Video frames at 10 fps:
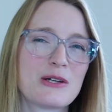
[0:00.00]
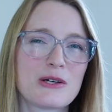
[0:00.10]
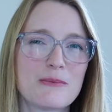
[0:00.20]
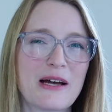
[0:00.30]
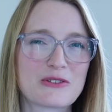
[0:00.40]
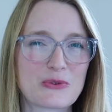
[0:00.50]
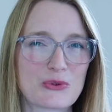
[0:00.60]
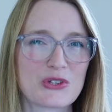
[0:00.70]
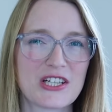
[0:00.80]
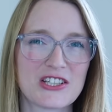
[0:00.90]
about
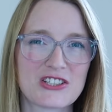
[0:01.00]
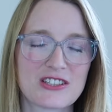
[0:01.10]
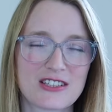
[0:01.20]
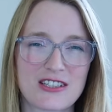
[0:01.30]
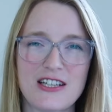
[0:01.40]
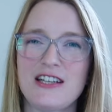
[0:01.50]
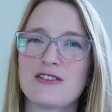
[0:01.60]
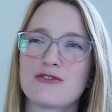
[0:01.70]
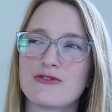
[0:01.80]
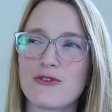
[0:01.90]
conjugation.
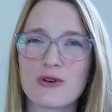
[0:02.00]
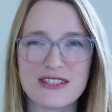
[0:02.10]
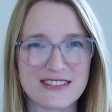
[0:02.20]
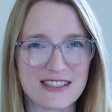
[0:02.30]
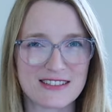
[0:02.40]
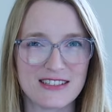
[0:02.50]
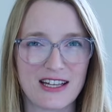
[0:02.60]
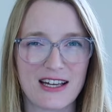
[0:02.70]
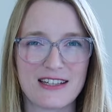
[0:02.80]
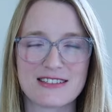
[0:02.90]
In 46
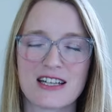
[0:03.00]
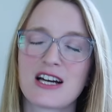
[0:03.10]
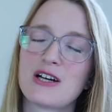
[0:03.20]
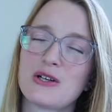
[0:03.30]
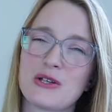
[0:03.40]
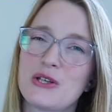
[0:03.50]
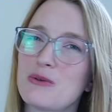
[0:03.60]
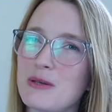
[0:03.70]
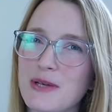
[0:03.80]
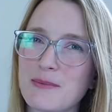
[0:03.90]
days, you
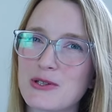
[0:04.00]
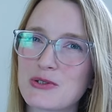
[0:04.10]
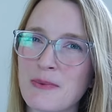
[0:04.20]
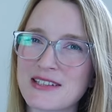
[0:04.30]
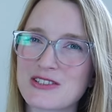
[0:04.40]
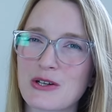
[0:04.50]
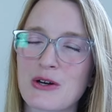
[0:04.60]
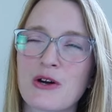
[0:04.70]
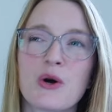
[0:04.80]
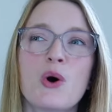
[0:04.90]
will be able to
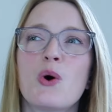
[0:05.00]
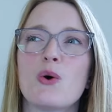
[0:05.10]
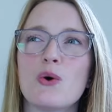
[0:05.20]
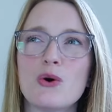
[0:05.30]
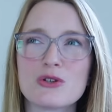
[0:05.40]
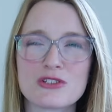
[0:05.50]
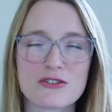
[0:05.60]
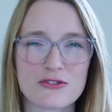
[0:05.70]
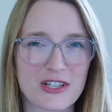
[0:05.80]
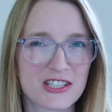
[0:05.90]
master all the
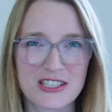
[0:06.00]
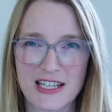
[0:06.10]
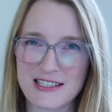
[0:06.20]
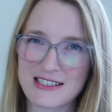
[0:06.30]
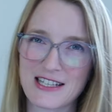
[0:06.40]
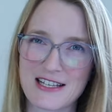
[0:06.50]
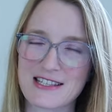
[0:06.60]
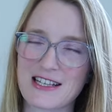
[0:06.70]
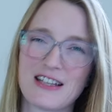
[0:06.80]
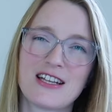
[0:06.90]
French
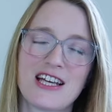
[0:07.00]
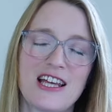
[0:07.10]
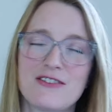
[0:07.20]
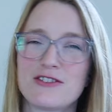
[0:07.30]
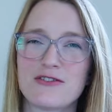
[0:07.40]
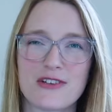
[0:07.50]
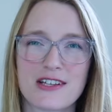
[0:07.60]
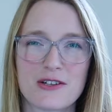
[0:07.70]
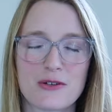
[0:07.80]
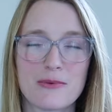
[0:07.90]
tenses and
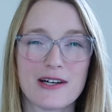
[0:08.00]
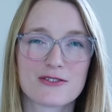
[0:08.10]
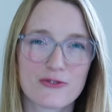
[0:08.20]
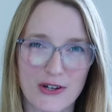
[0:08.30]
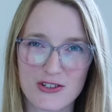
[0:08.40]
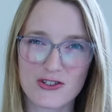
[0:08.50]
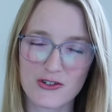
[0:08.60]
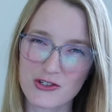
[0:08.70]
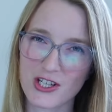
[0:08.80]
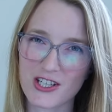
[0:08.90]
everything about French
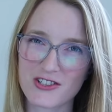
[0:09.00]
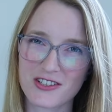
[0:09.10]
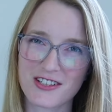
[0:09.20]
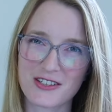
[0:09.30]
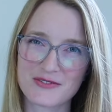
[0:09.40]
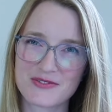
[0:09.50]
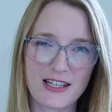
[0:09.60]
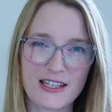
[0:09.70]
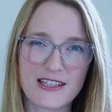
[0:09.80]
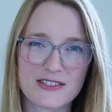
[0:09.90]
conjugation.
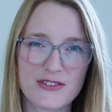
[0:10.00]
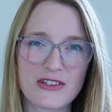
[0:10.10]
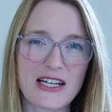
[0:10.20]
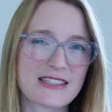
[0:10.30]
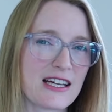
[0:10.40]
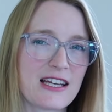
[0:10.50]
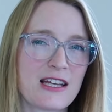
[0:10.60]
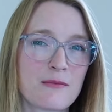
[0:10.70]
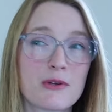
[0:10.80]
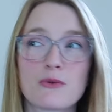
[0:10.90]
It is very
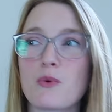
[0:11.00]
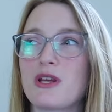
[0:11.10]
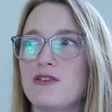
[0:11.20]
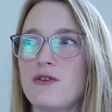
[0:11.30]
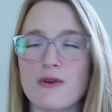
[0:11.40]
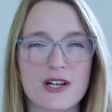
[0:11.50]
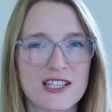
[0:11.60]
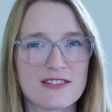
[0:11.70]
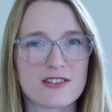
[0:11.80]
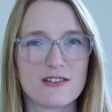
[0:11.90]
exciting, but we do
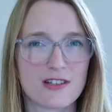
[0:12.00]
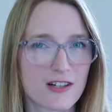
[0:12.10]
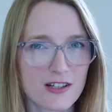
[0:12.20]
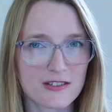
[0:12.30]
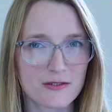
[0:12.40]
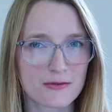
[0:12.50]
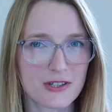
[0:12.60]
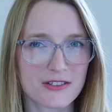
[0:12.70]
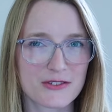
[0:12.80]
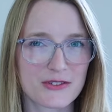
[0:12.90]
have a lot of
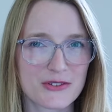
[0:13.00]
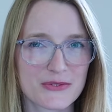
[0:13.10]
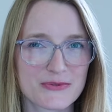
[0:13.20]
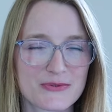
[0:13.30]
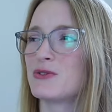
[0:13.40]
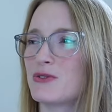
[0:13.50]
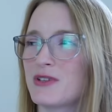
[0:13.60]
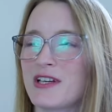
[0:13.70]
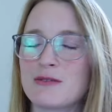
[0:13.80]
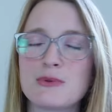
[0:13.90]
work to do.
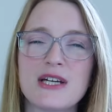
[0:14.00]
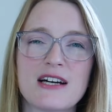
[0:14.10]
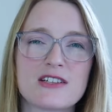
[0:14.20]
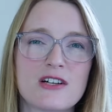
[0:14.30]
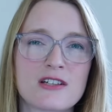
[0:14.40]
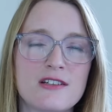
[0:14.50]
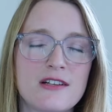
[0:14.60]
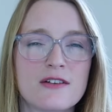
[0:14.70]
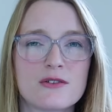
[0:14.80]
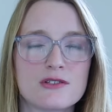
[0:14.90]
Today we are
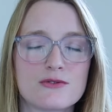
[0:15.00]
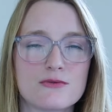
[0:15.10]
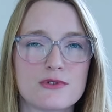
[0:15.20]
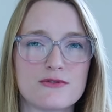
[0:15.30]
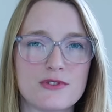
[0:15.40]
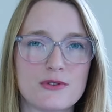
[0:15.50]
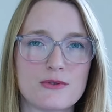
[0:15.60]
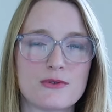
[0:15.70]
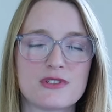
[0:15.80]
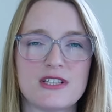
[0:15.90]
only going to
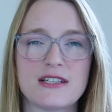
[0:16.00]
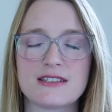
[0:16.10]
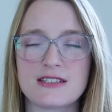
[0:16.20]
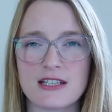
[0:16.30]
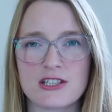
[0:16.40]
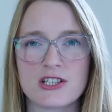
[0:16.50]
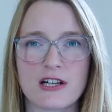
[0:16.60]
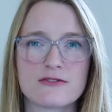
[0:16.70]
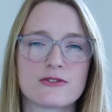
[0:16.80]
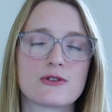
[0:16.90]
review the
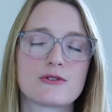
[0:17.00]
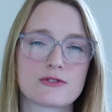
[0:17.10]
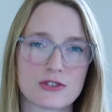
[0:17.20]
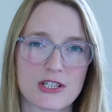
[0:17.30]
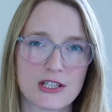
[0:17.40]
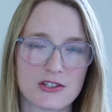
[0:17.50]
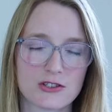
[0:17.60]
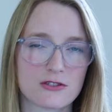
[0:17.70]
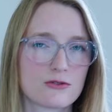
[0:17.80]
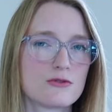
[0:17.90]
essential for
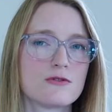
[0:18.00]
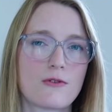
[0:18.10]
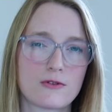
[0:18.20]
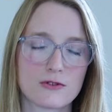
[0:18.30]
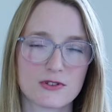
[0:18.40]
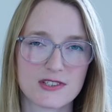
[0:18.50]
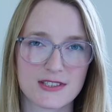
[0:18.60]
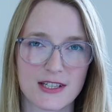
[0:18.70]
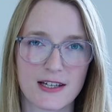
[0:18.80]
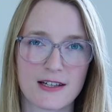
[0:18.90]
conjugation to
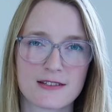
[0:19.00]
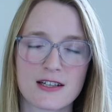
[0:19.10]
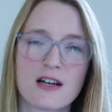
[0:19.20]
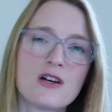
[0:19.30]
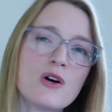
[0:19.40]
understand